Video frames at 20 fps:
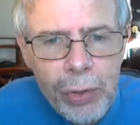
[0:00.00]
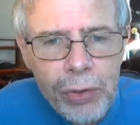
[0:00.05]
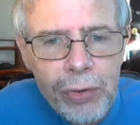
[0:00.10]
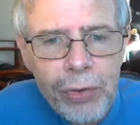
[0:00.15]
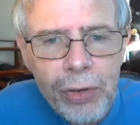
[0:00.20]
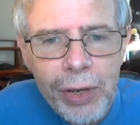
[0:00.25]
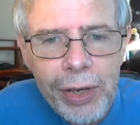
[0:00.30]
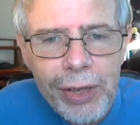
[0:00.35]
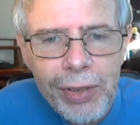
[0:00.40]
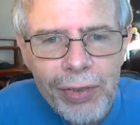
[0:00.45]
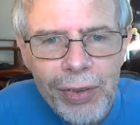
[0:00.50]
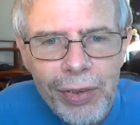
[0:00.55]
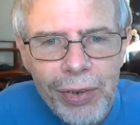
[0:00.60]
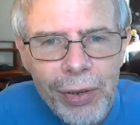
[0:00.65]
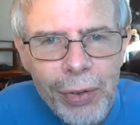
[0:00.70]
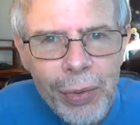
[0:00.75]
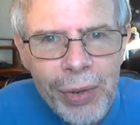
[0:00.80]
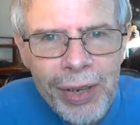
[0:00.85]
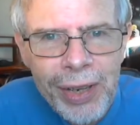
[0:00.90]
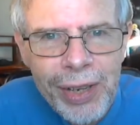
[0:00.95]
tried to
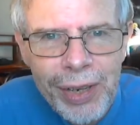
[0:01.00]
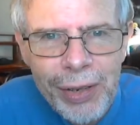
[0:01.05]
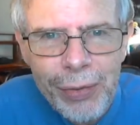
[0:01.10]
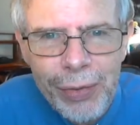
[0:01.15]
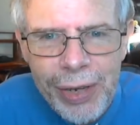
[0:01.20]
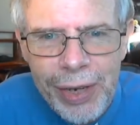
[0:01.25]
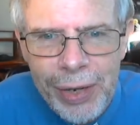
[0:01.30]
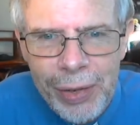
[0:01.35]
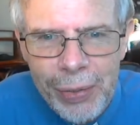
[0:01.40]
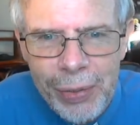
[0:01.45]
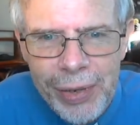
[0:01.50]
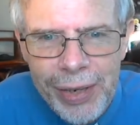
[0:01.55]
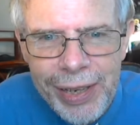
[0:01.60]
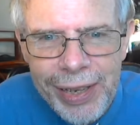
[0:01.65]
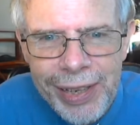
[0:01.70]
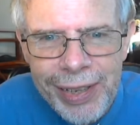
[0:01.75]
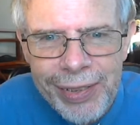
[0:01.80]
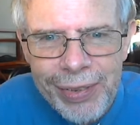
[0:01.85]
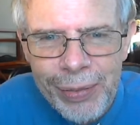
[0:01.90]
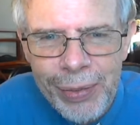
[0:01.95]
do when he ran away,
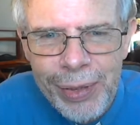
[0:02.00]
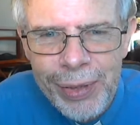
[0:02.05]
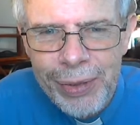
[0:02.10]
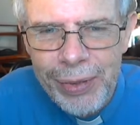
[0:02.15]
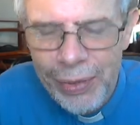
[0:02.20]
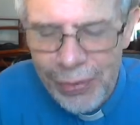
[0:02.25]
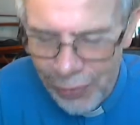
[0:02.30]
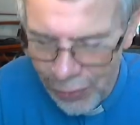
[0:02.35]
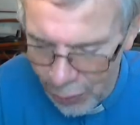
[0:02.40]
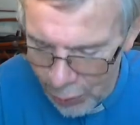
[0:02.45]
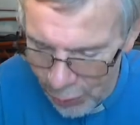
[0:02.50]
and when, if you